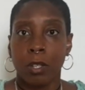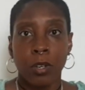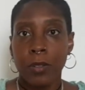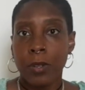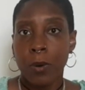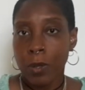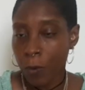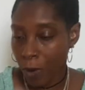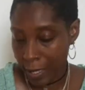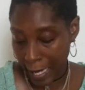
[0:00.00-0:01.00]
You're the only
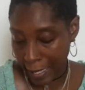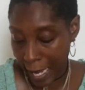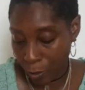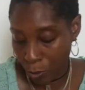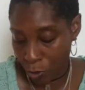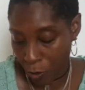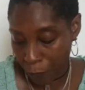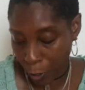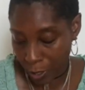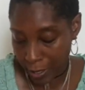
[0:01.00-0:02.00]
one that can do so
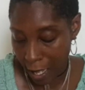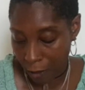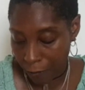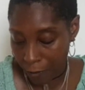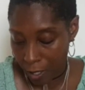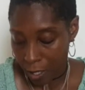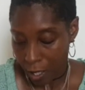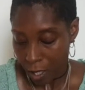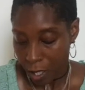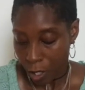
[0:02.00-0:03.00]
for yourself.
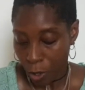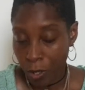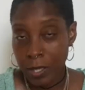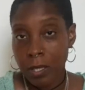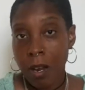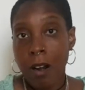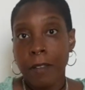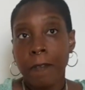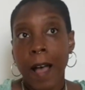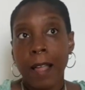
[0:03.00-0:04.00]
You're a star. In
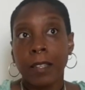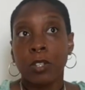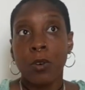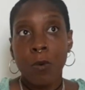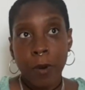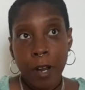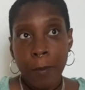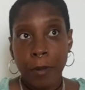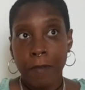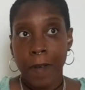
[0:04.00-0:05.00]
fact, don't worry
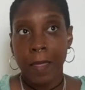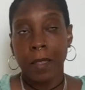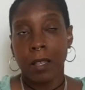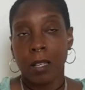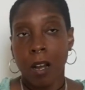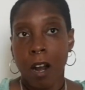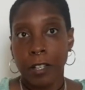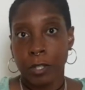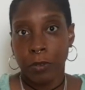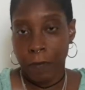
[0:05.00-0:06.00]
about the fact that the card
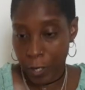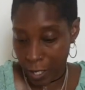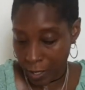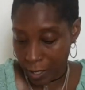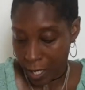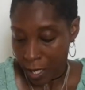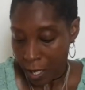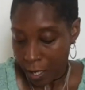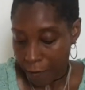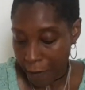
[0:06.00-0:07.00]
is reversed. The
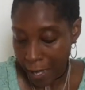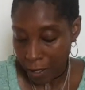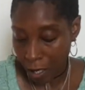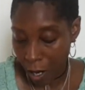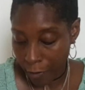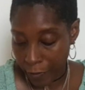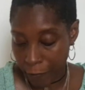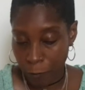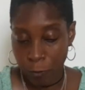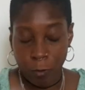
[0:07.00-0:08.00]
fact that the card
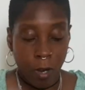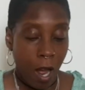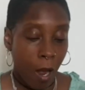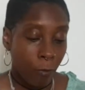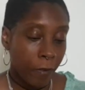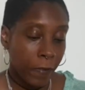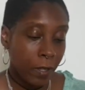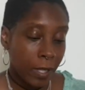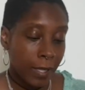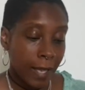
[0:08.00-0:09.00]
re uh,
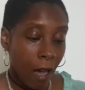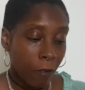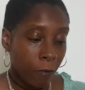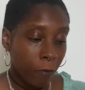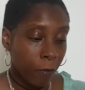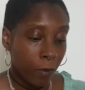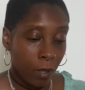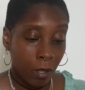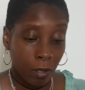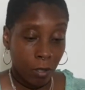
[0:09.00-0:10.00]
reveals itself
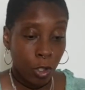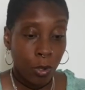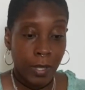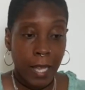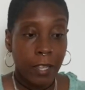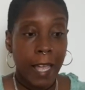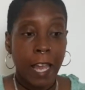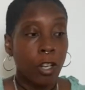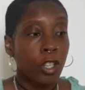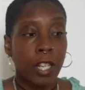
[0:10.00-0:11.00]
shows that the
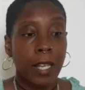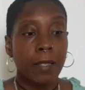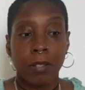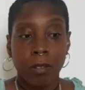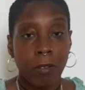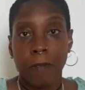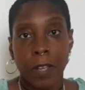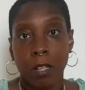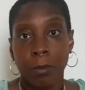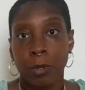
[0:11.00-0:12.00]
energy is still
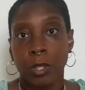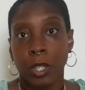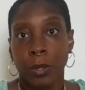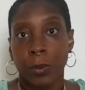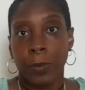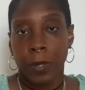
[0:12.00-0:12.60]
available to you.